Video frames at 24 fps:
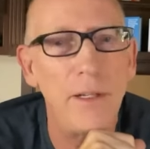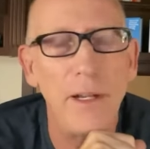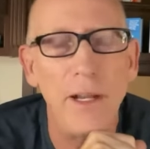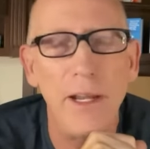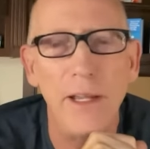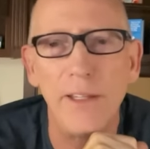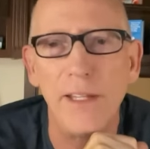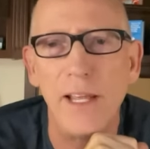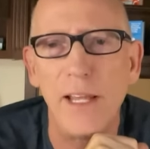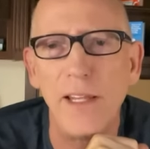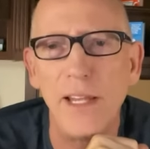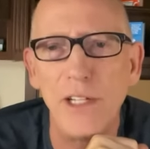
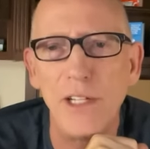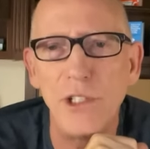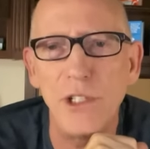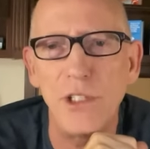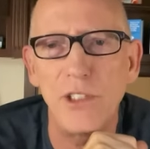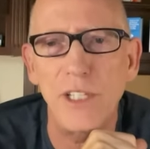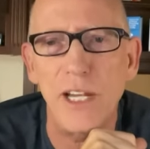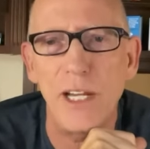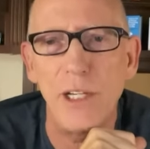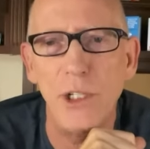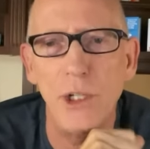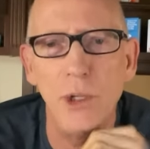And then they
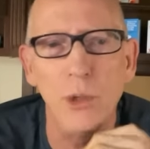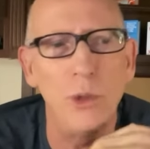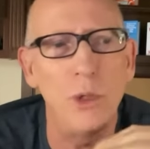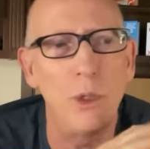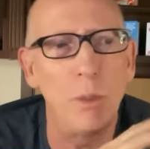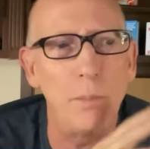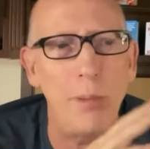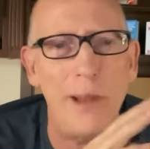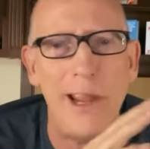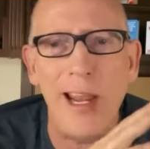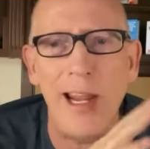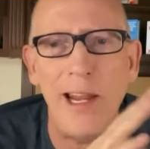should say, you
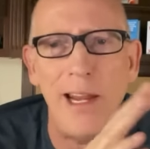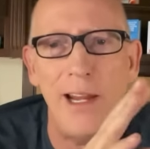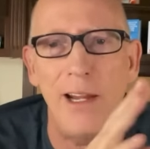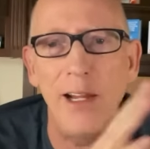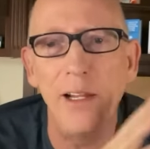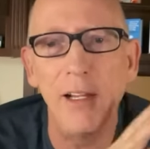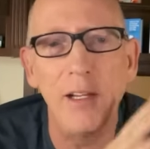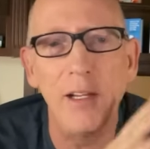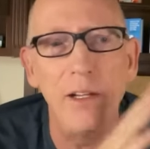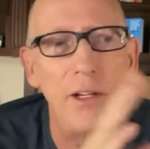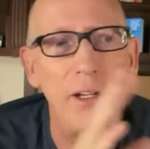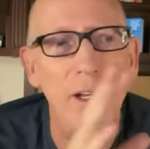will
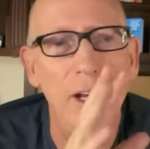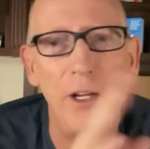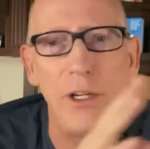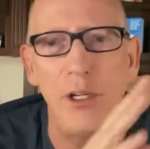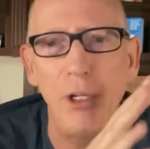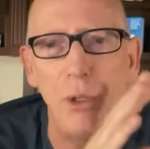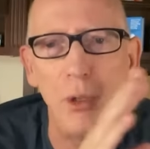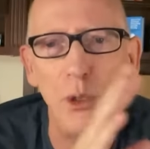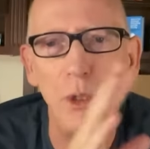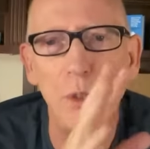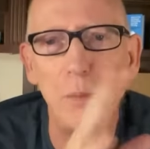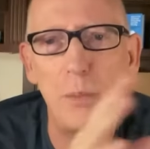pay a
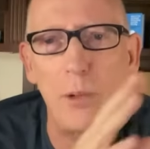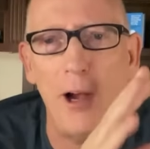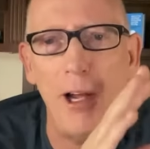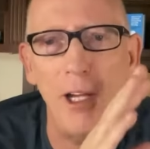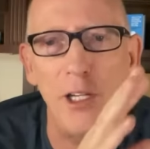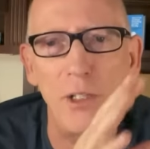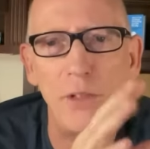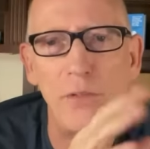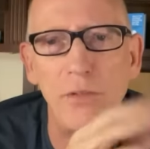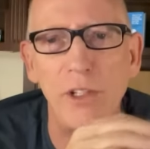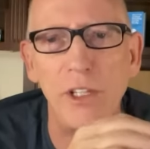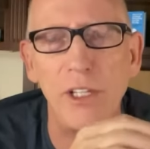huge
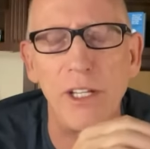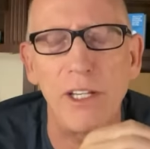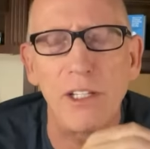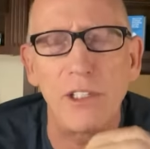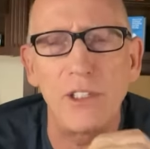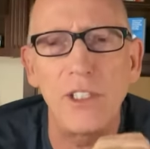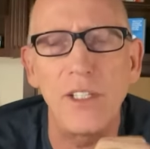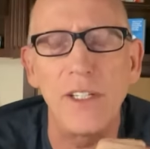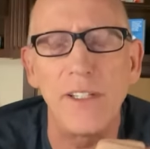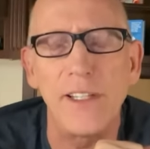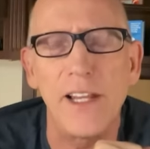price for this.